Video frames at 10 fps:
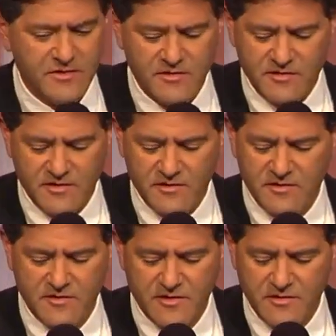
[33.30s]
that,
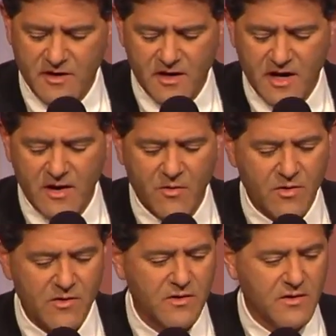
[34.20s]
that, that
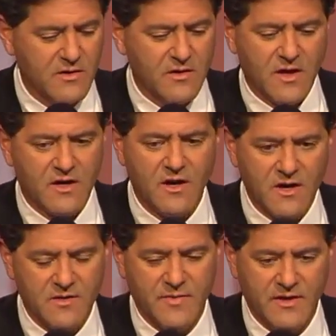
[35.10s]
our
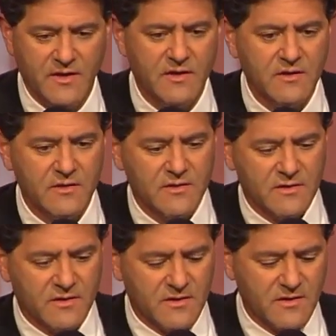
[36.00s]
economy
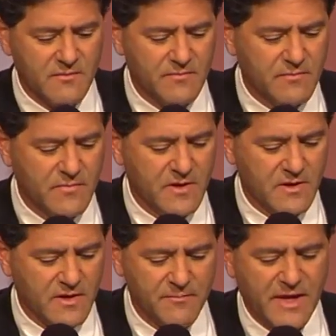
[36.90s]
um,
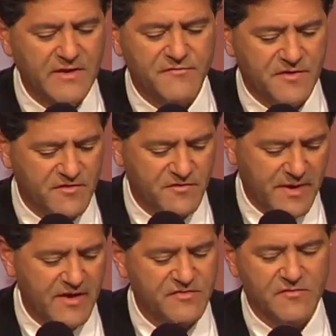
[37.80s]
uh, benefits
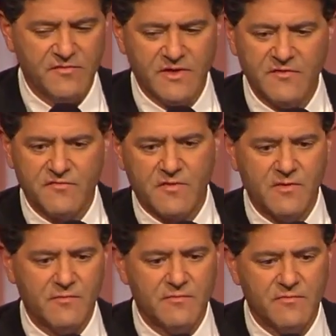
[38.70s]
massively
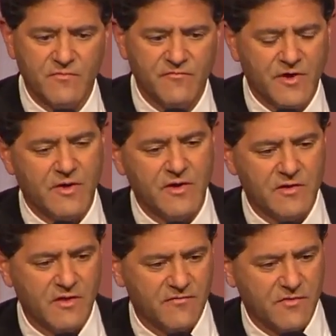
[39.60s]
from very
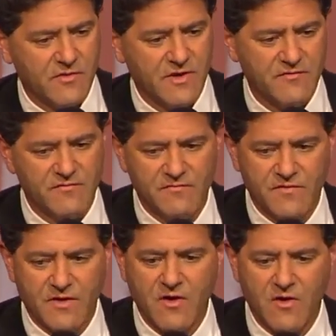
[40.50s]
clever and
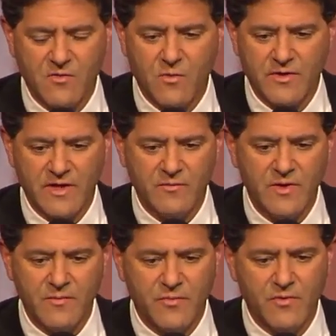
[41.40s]
very hardworking
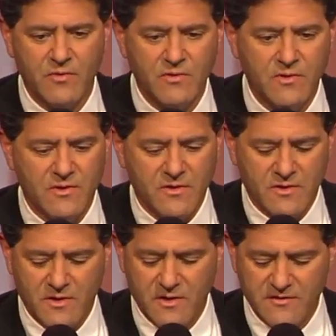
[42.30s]
people
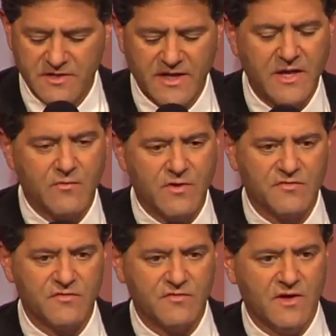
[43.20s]
uh, taking
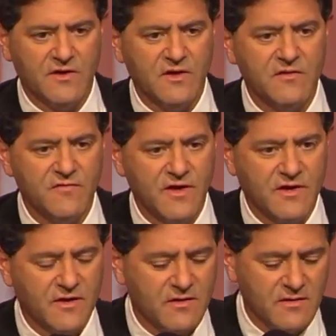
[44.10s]
risks and
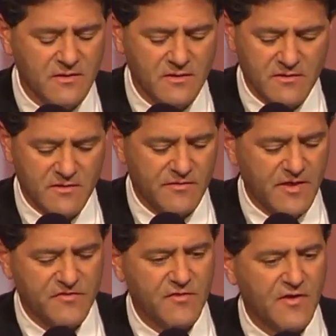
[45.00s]
innovating.
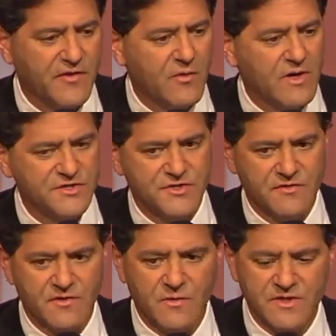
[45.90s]
That's not the
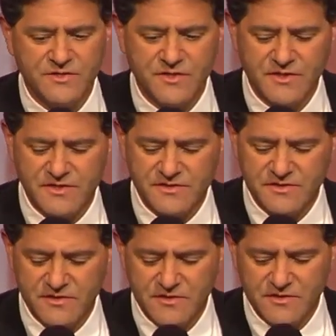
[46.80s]
question. The question
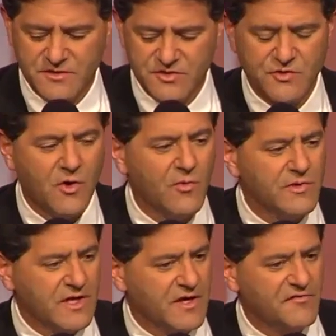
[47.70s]
is, should
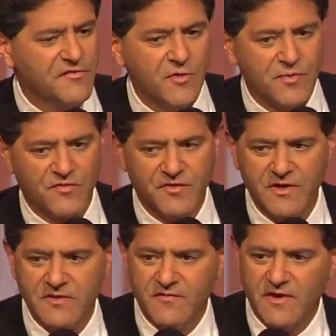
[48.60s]
only a few
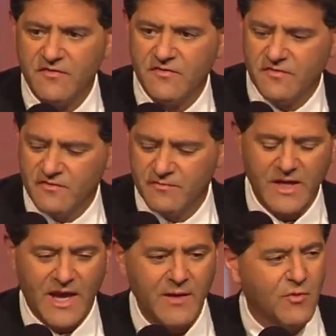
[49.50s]
percent of us
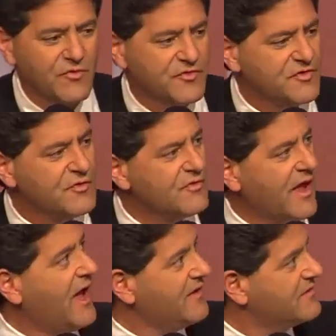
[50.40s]
be able to do
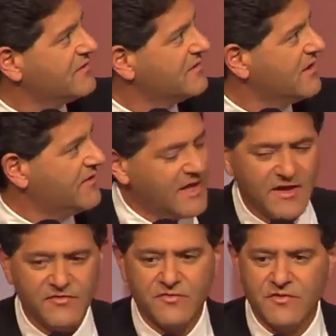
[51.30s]
that? And the
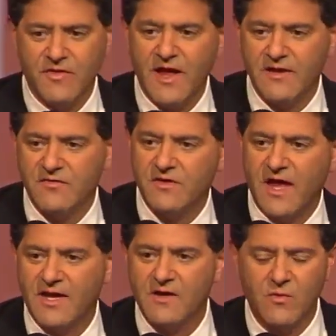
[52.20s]
answer to that is
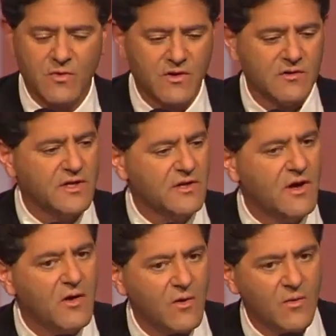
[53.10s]
categorically
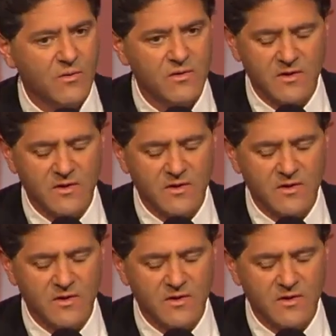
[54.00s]
no.